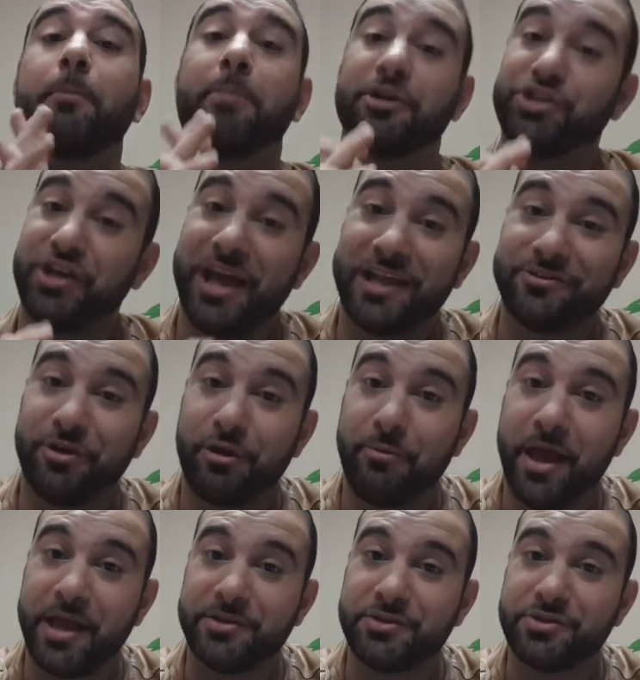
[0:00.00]
but you got
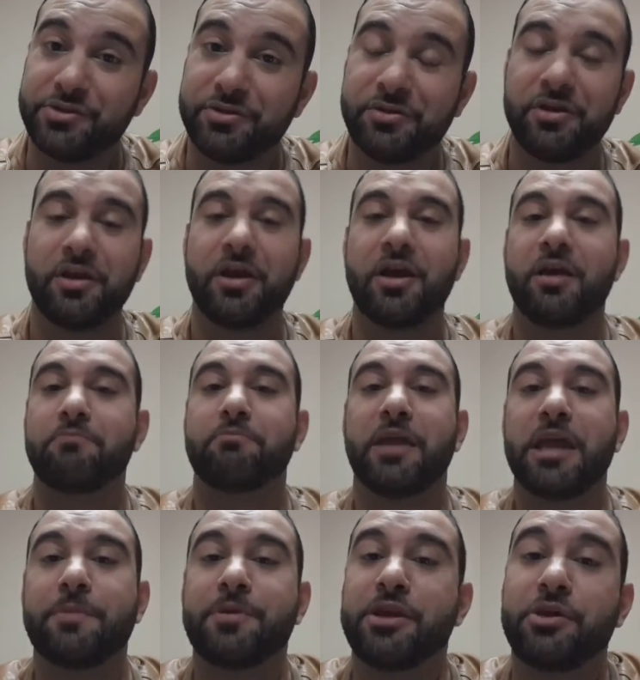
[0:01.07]
termites.
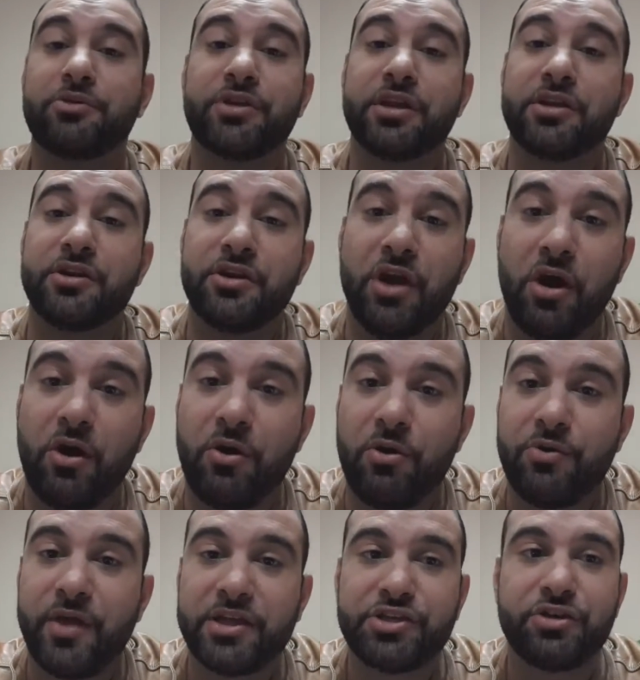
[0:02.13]
Maybe you didn't
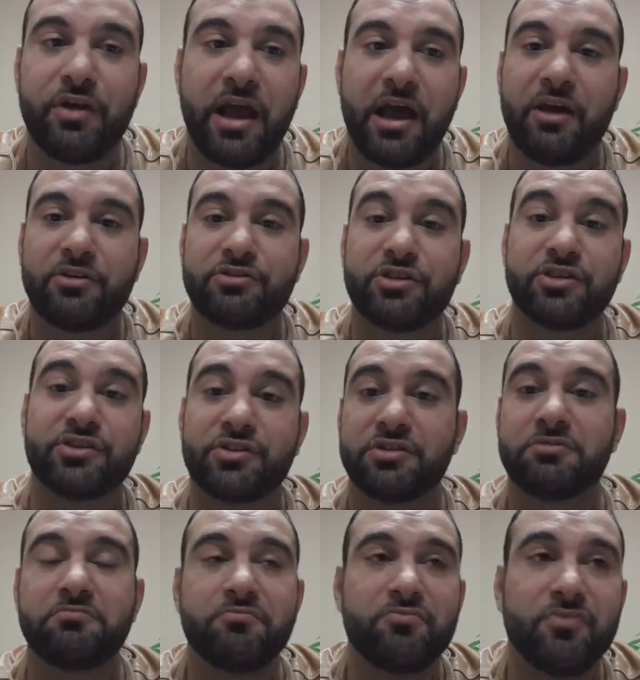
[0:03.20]
know that your house
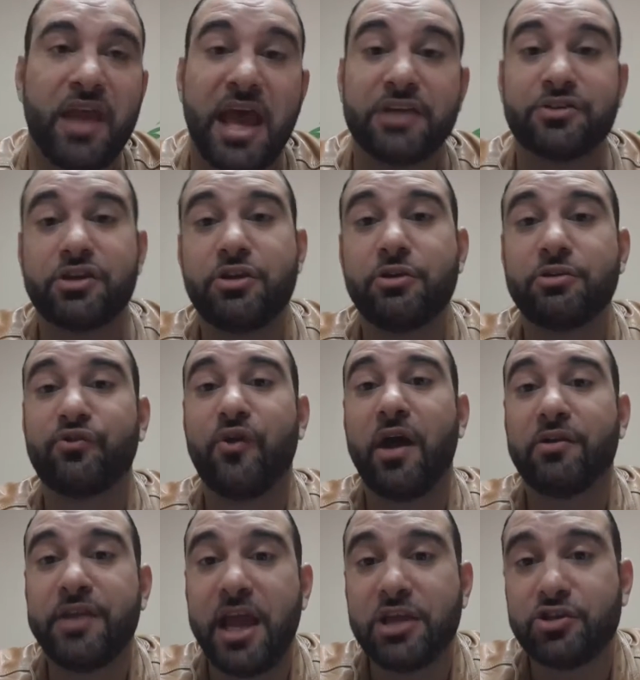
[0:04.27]
is, has a huge
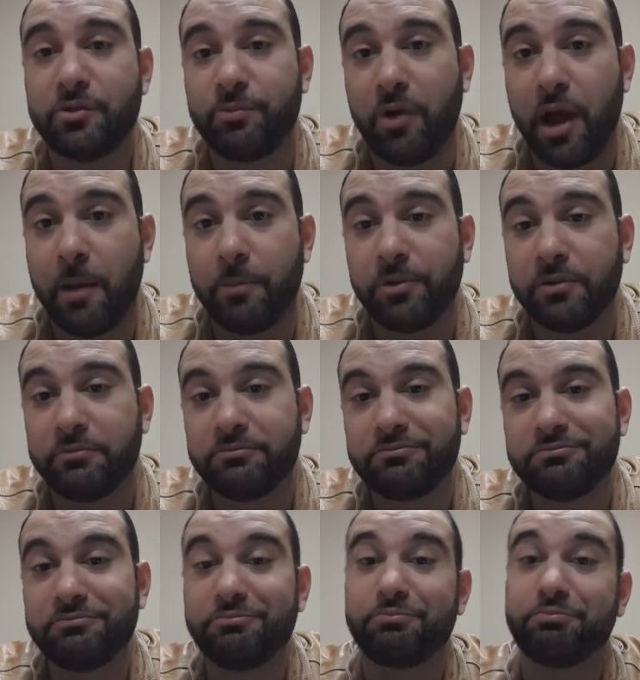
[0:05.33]
foundation problem,